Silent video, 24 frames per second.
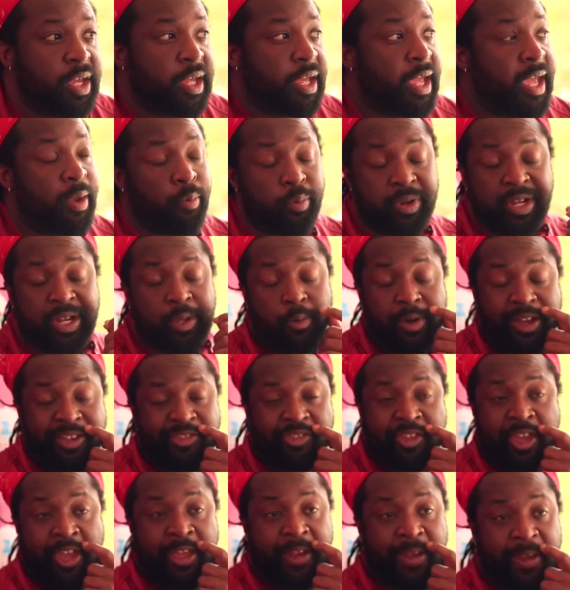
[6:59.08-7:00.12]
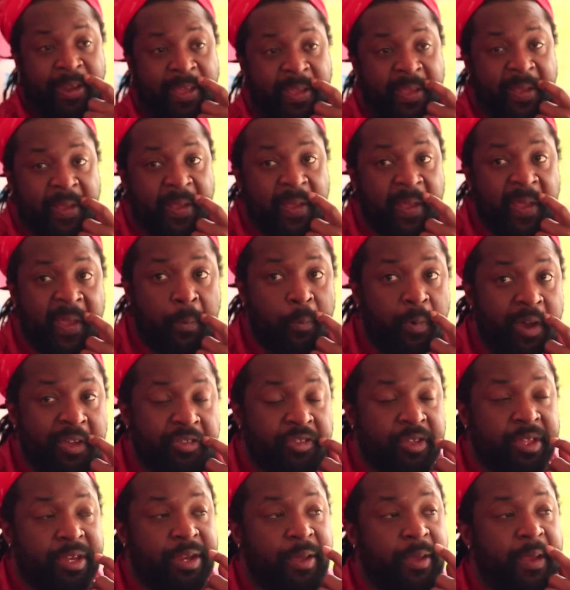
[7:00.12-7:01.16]
It really wasn't. It
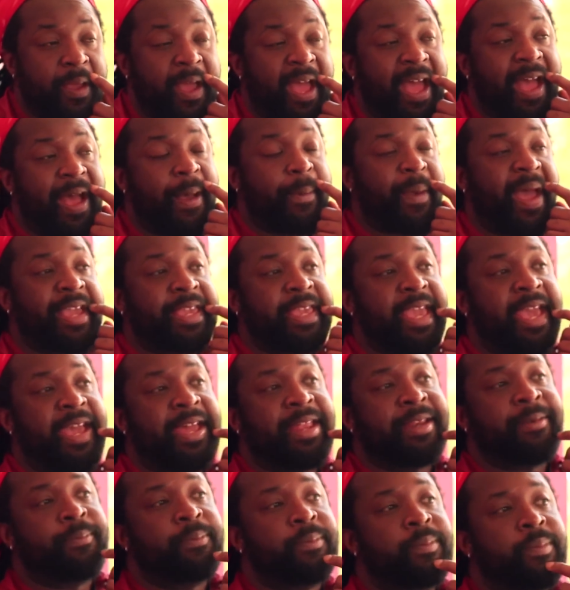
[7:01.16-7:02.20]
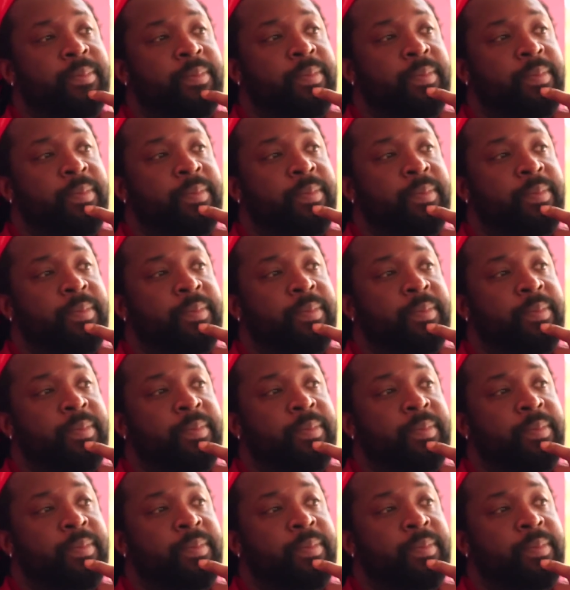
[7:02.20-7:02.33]
wasn't. Again,